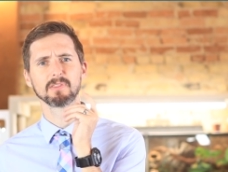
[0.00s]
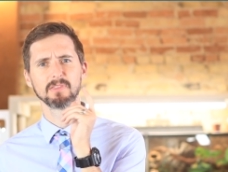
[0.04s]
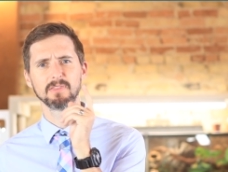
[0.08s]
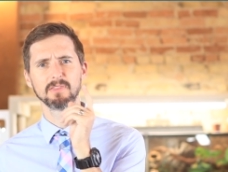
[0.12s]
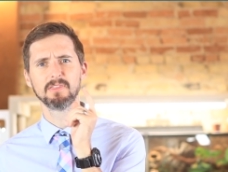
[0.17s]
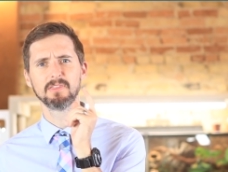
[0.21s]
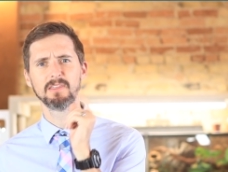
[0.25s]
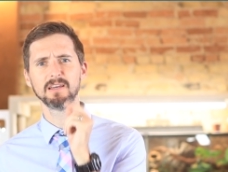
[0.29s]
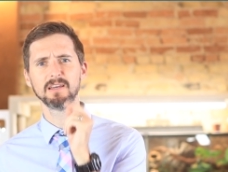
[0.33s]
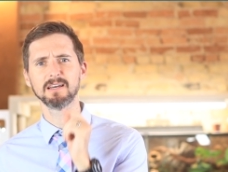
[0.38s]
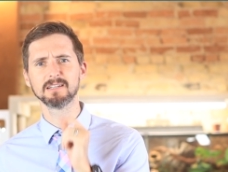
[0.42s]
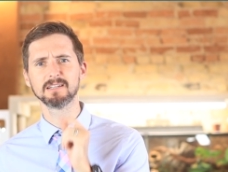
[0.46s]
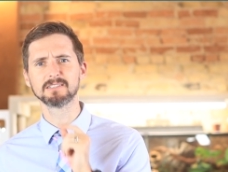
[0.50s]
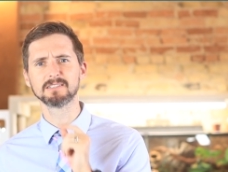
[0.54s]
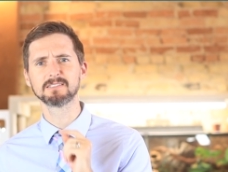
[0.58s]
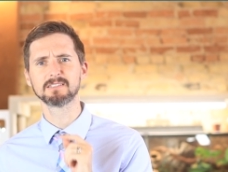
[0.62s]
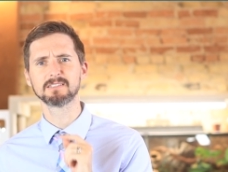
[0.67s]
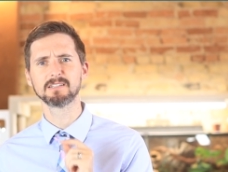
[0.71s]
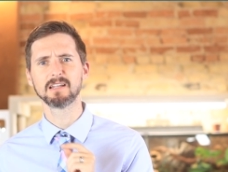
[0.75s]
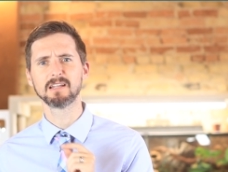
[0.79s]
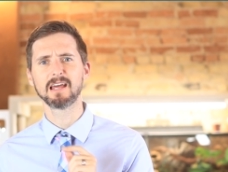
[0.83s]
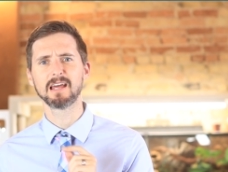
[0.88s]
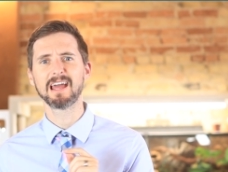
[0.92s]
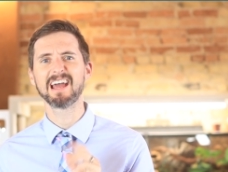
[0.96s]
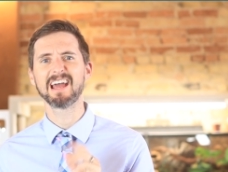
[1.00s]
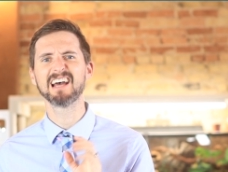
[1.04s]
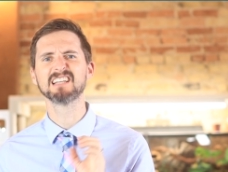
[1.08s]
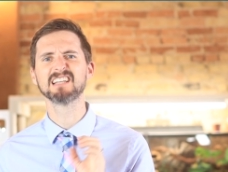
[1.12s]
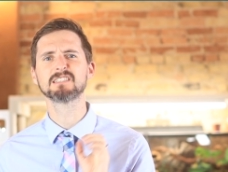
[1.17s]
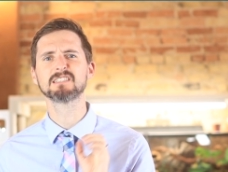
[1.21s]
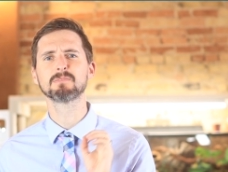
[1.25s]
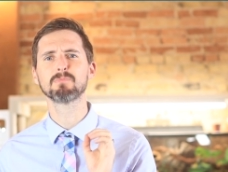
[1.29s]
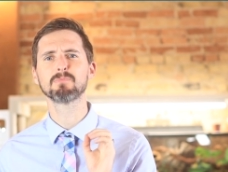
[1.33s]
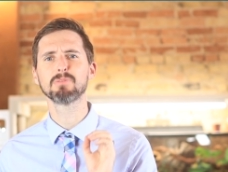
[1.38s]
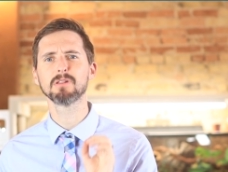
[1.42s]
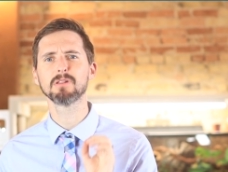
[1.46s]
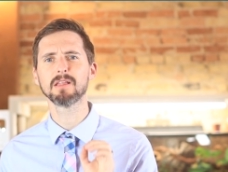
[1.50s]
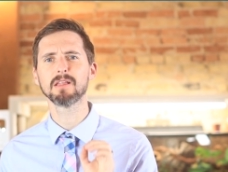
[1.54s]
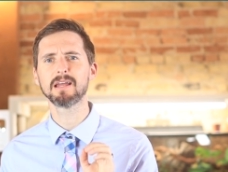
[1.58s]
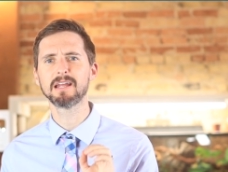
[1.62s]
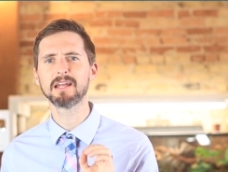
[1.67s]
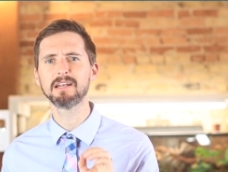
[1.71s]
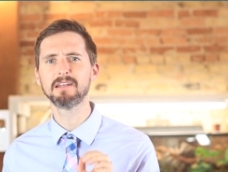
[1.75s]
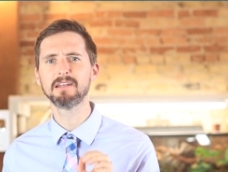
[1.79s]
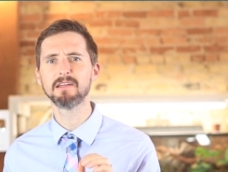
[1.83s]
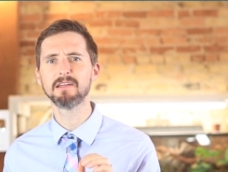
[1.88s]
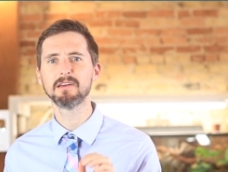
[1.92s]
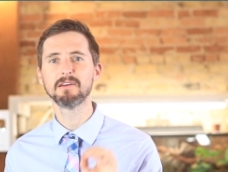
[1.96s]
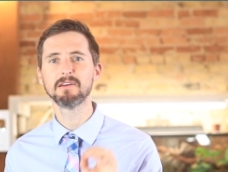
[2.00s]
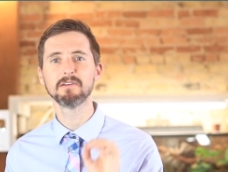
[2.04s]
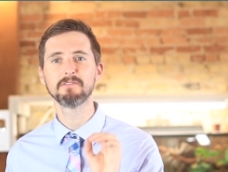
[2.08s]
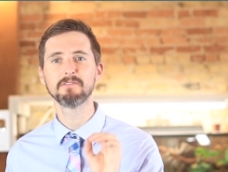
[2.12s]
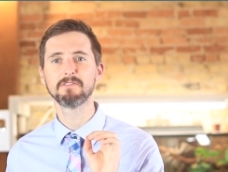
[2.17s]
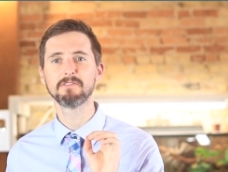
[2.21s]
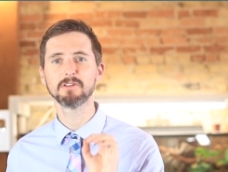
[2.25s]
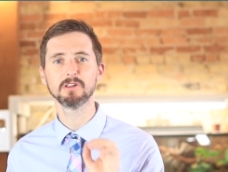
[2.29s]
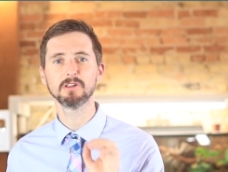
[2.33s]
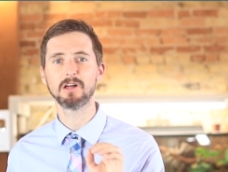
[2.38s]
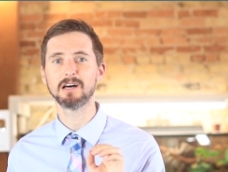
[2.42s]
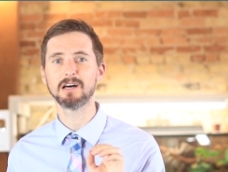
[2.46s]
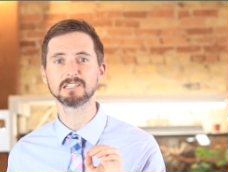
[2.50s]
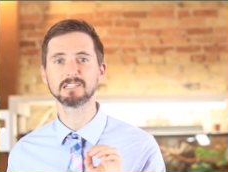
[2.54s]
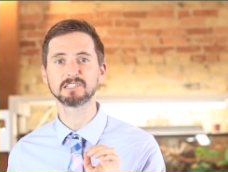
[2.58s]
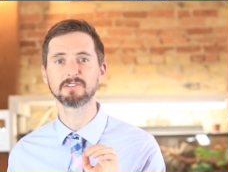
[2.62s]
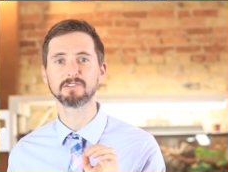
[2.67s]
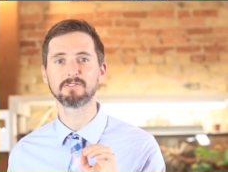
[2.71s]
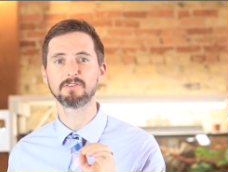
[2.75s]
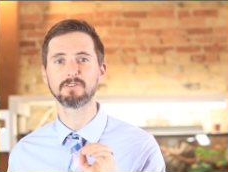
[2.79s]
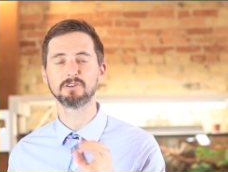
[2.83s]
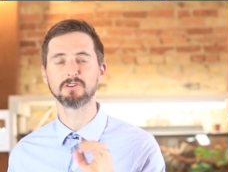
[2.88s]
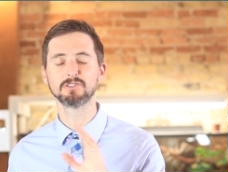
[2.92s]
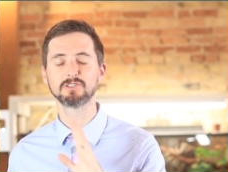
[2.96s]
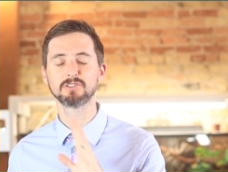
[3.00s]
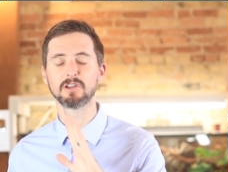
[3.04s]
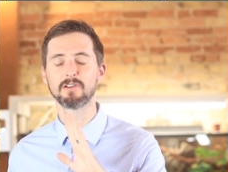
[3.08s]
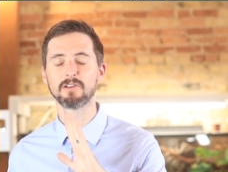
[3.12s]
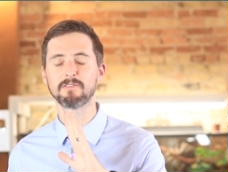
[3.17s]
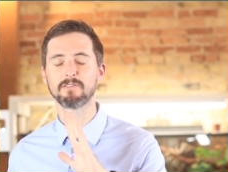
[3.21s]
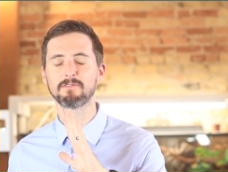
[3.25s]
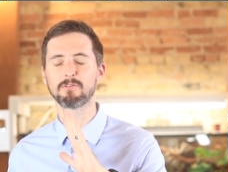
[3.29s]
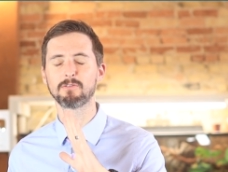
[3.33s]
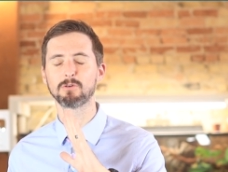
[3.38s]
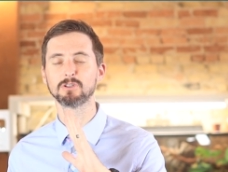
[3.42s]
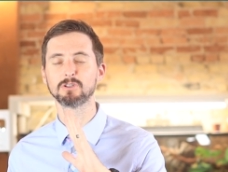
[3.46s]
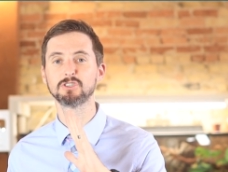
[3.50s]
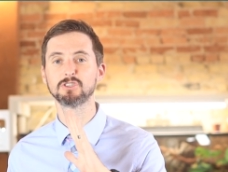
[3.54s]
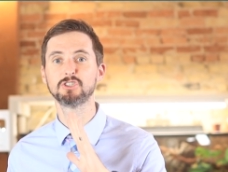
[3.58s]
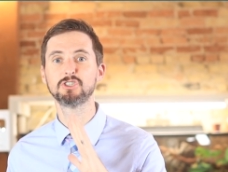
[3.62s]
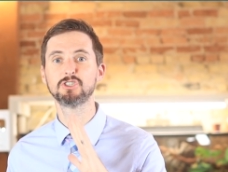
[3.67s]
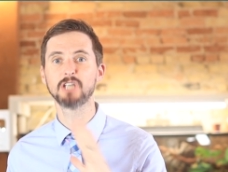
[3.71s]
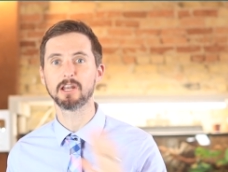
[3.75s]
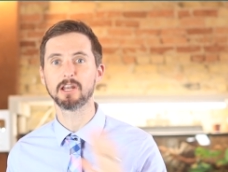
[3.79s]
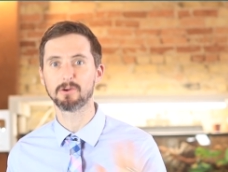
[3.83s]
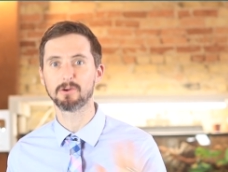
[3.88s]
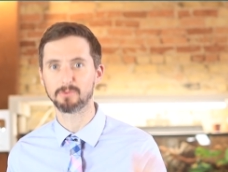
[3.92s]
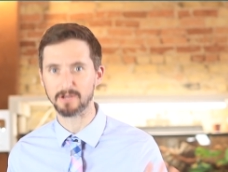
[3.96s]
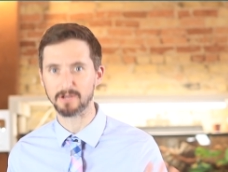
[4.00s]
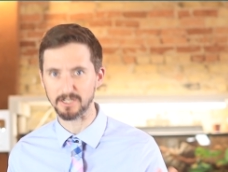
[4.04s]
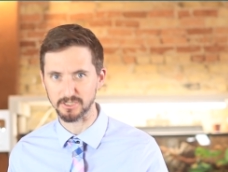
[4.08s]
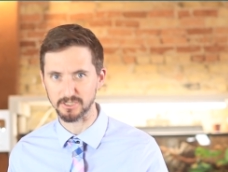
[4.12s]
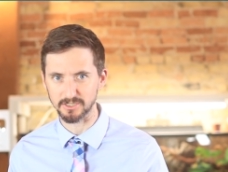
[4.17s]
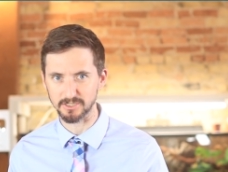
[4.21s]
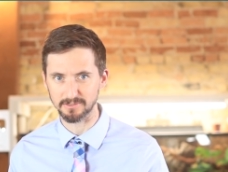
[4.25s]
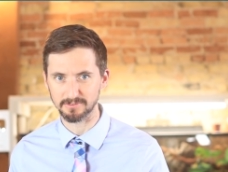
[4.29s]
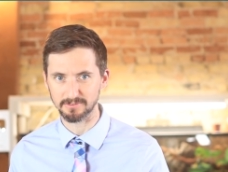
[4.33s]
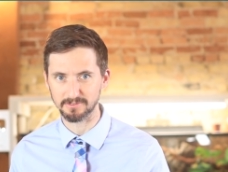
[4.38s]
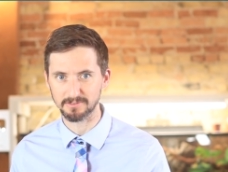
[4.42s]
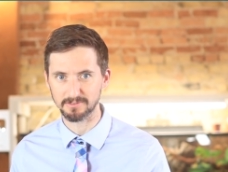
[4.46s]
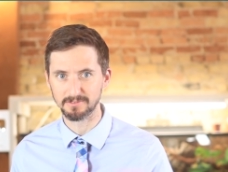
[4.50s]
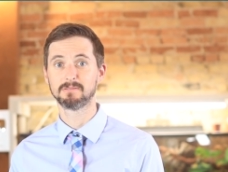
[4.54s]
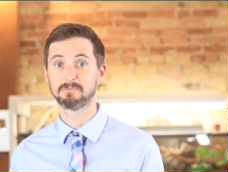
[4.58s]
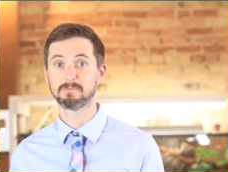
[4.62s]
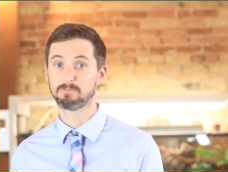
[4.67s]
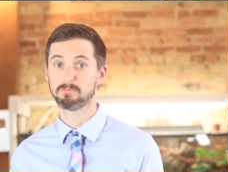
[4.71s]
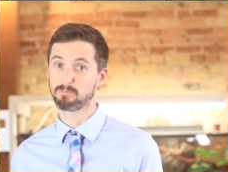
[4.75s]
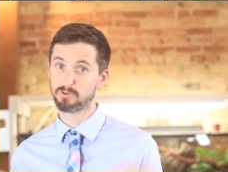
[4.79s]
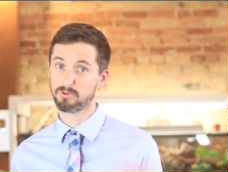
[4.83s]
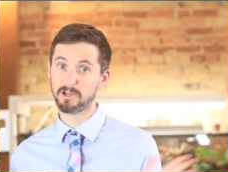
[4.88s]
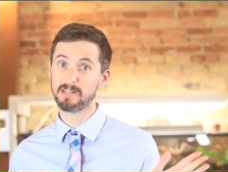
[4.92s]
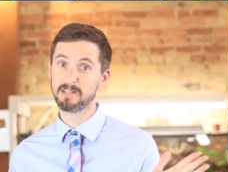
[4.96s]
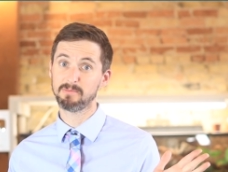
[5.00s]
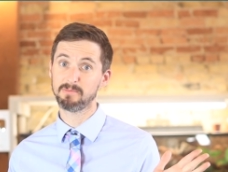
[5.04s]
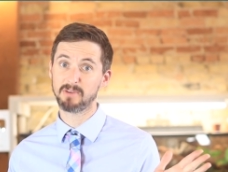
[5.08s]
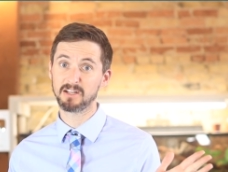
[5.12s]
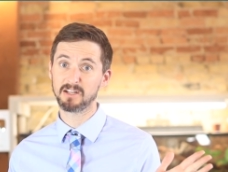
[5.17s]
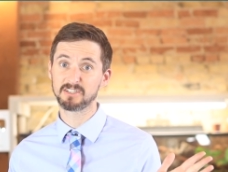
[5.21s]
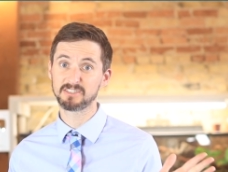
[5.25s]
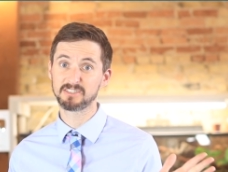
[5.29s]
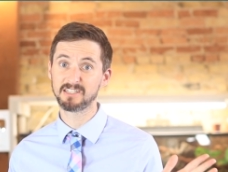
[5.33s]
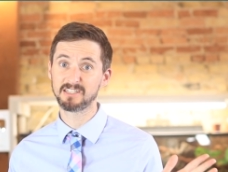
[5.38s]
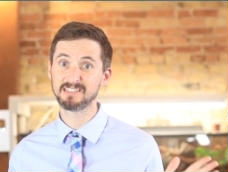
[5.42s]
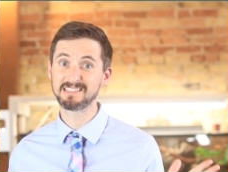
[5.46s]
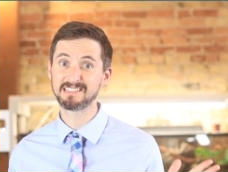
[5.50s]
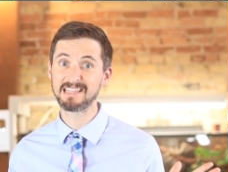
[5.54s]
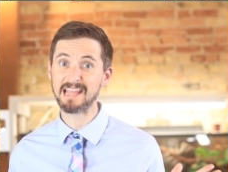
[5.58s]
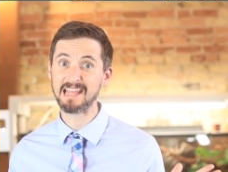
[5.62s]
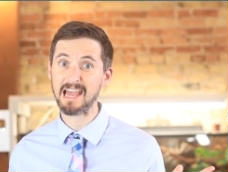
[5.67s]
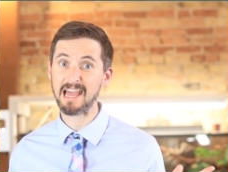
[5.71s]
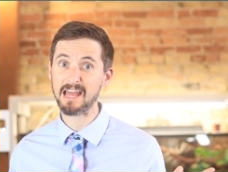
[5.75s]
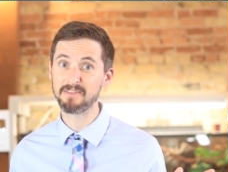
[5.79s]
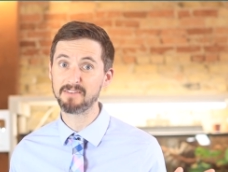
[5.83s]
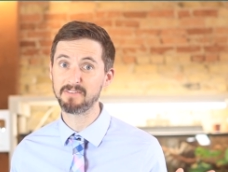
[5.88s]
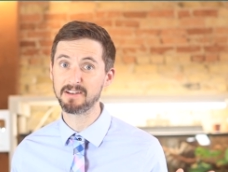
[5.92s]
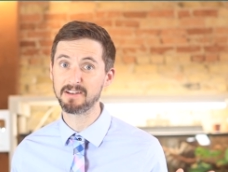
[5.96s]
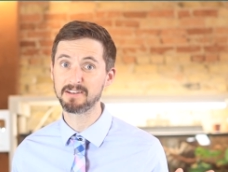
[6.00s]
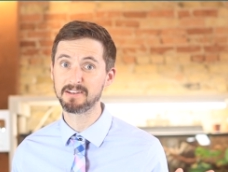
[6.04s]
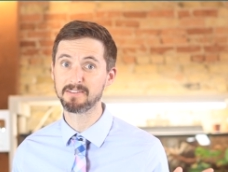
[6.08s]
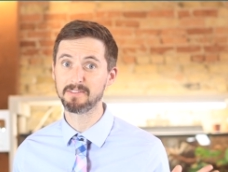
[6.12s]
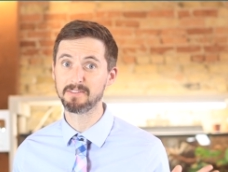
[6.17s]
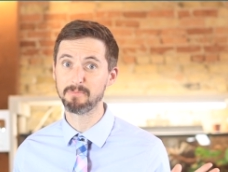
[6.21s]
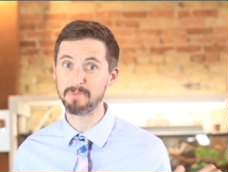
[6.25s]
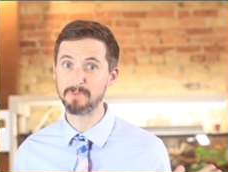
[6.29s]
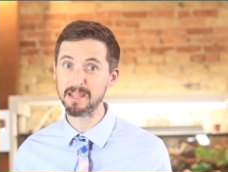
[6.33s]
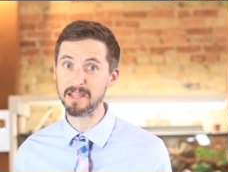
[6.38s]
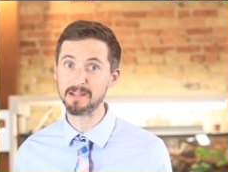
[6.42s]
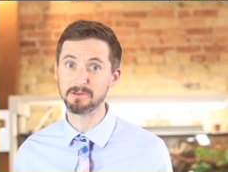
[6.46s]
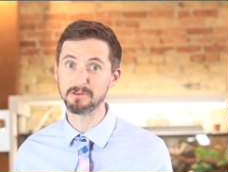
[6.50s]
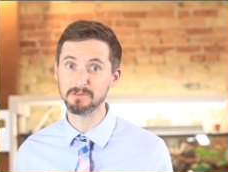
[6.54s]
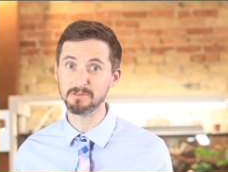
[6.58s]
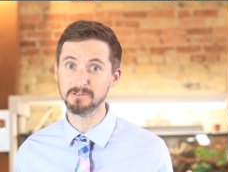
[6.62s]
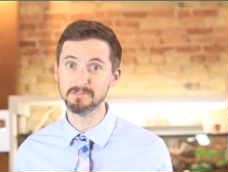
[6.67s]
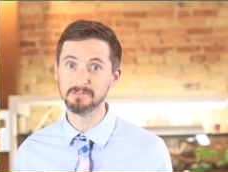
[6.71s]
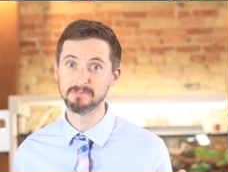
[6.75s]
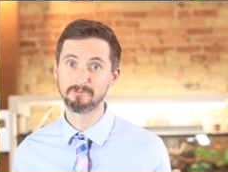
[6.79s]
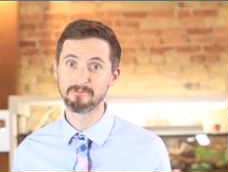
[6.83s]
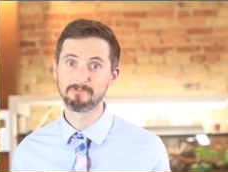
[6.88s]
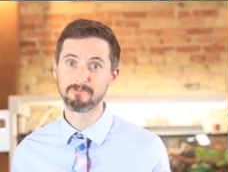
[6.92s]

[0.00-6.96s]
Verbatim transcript: This has plagued philosophers for generations, pretty much since the advent of the bagel.